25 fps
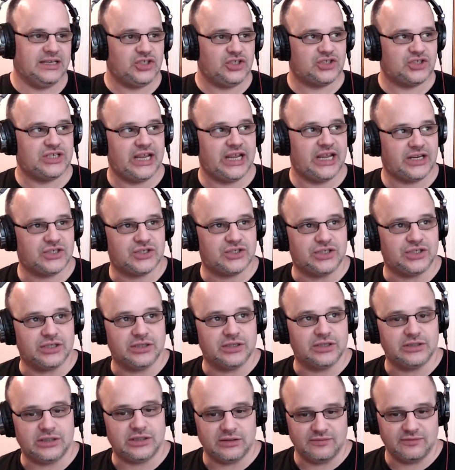each
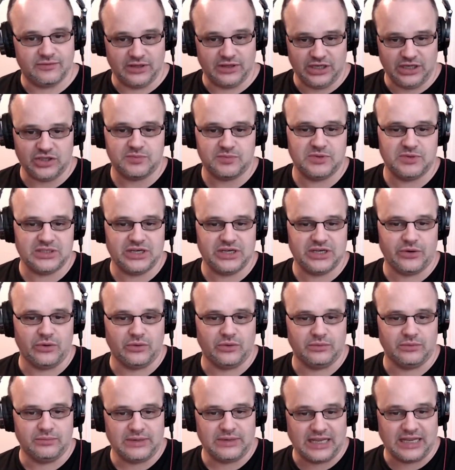texture for each
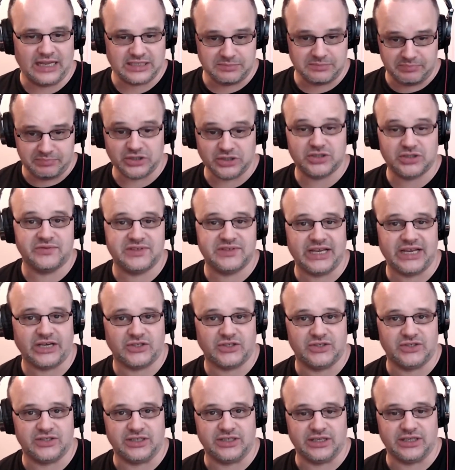material has a bunch of
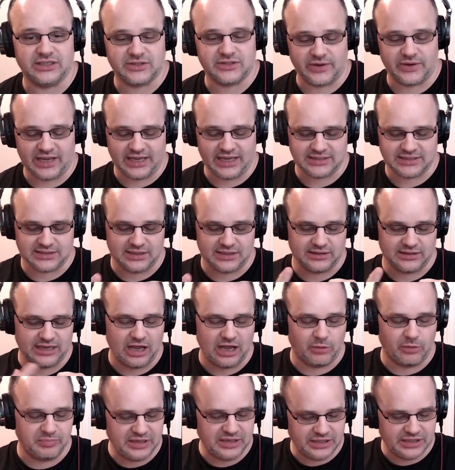textures in it. So it has an
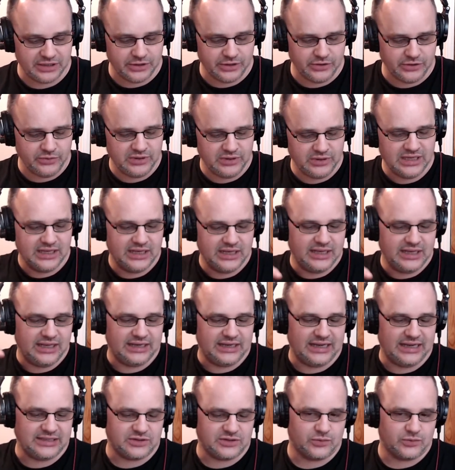albedo,
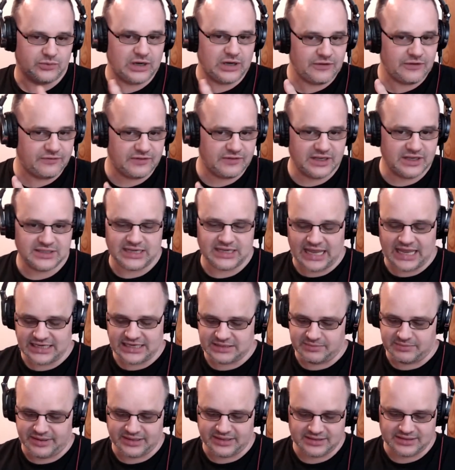it has a roughness, it
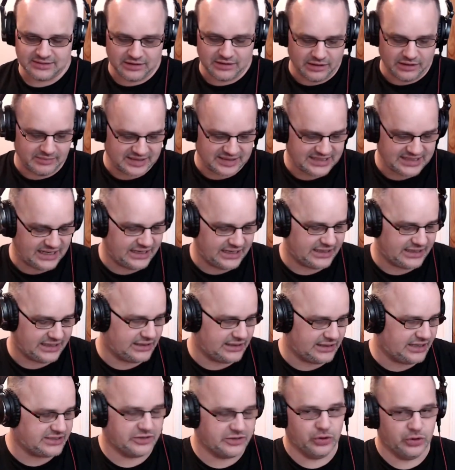has a metallic,
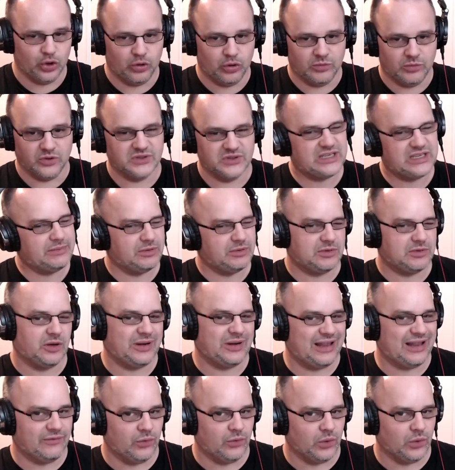it has a normal. Some of them
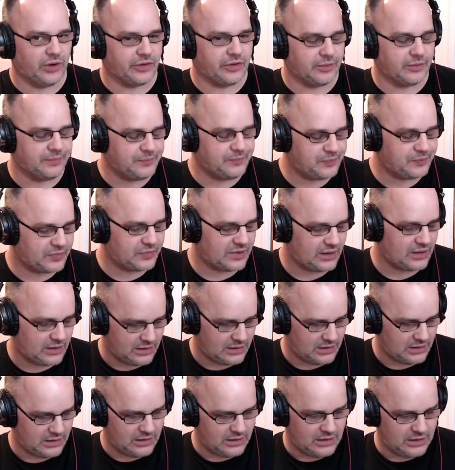don't have all of them.
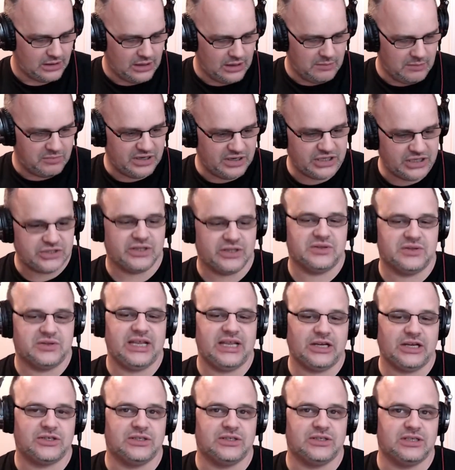But each of those
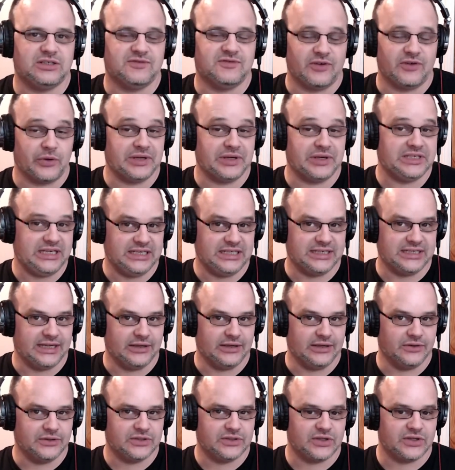textures is very
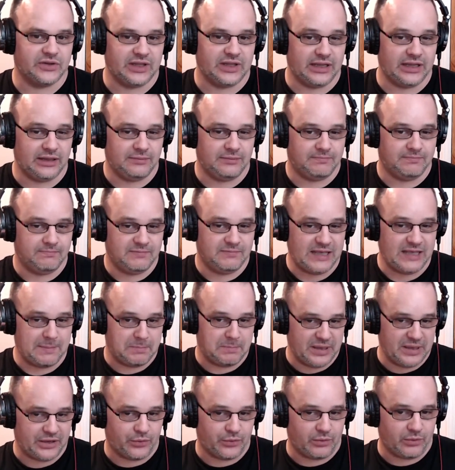detailed, so they
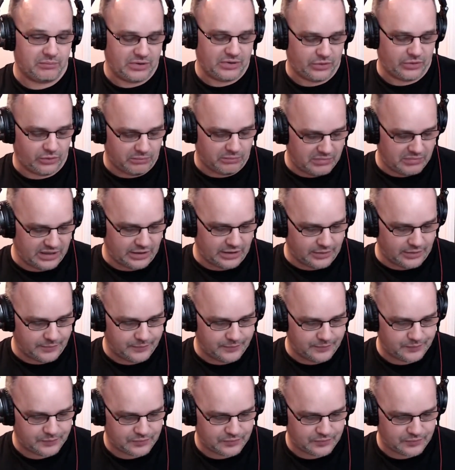get bigger and bigger and bigger.